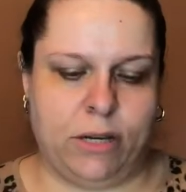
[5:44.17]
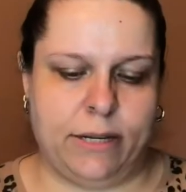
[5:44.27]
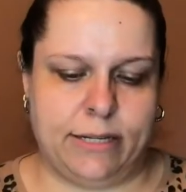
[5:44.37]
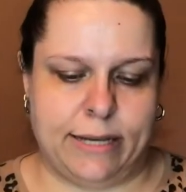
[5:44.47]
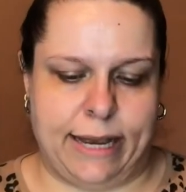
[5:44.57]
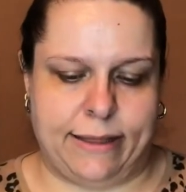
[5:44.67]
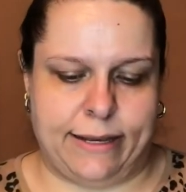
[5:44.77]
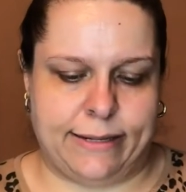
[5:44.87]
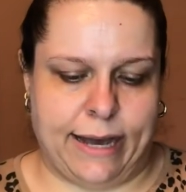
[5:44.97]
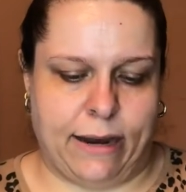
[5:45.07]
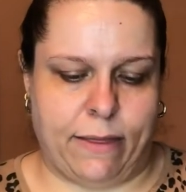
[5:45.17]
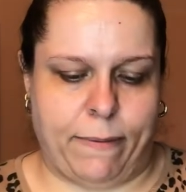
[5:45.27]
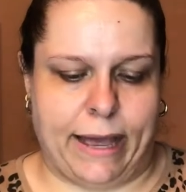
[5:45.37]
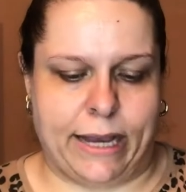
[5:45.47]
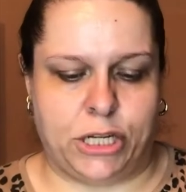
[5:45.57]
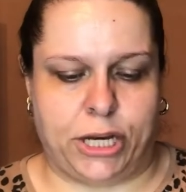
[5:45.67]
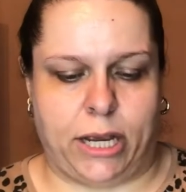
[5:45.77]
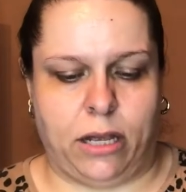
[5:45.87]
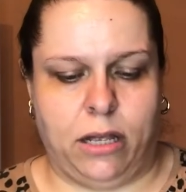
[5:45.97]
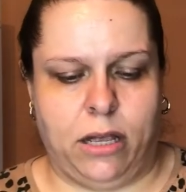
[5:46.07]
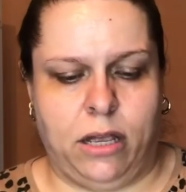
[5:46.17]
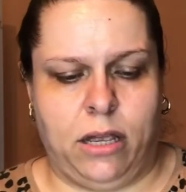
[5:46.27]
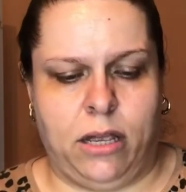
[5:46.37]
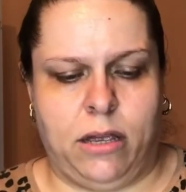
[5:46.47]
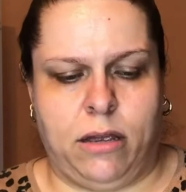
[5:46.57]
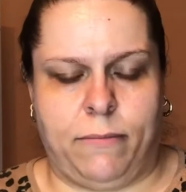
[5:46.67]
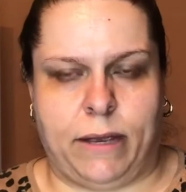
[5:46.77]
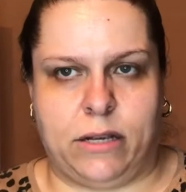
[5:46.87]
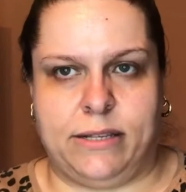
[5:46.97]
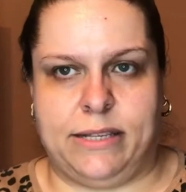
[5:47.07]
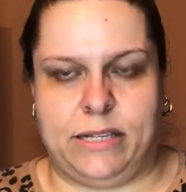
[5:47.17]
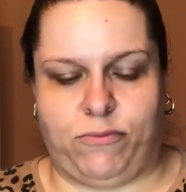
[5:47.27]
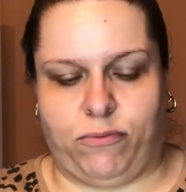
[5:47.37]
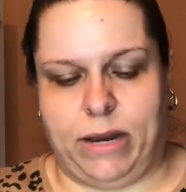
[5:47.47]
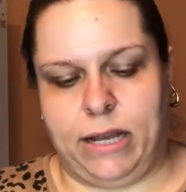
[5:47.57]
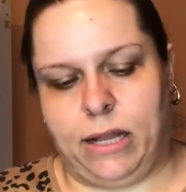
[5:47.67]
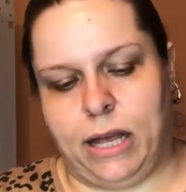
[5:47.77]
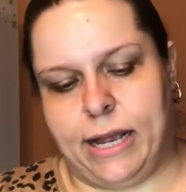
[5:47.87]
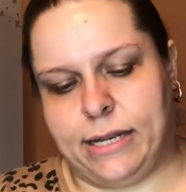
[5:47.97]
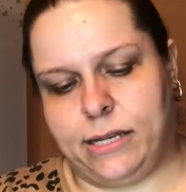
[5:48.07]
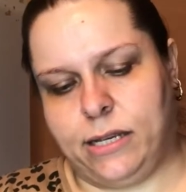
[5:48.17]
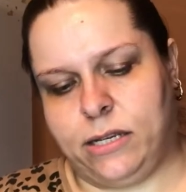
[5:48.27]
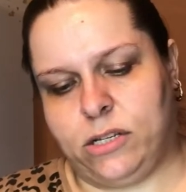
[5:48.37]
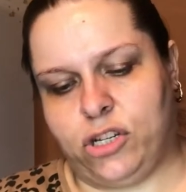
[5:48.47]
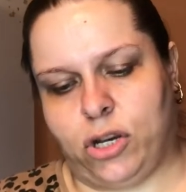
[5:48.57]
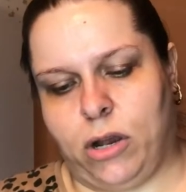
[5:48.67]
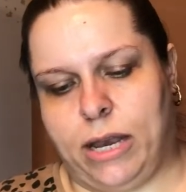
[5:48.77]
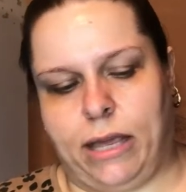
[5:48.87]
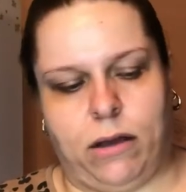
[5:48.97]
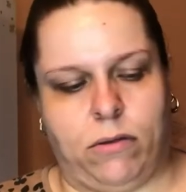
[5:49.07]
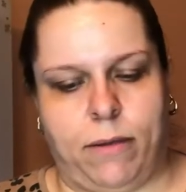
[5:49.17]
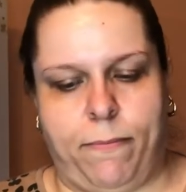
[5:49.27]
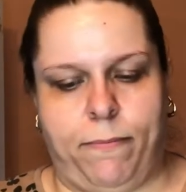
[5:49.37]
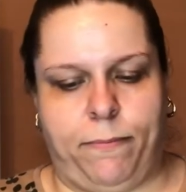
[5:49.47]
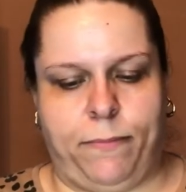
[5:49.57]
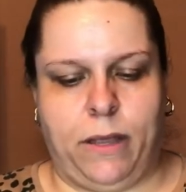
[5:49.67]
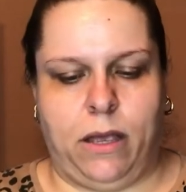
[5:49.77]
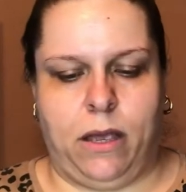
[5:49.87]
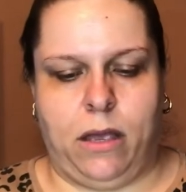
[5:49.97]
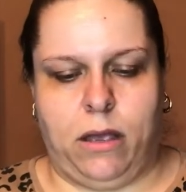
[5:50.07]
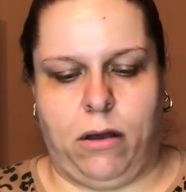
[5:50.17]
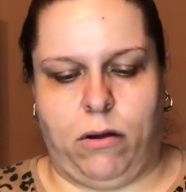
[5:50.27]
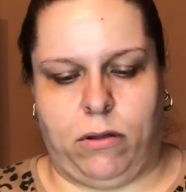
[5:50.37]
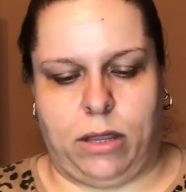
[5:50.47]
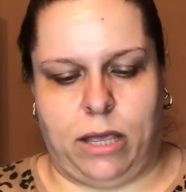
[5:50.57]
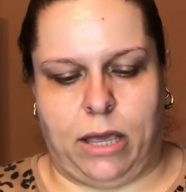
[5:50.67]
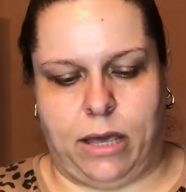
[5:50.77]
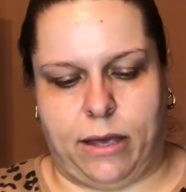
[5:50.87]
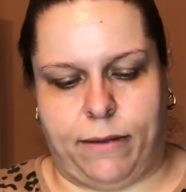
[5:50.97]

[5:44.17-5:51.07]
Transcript: going to take these out of the packaging because this ring light is shining on the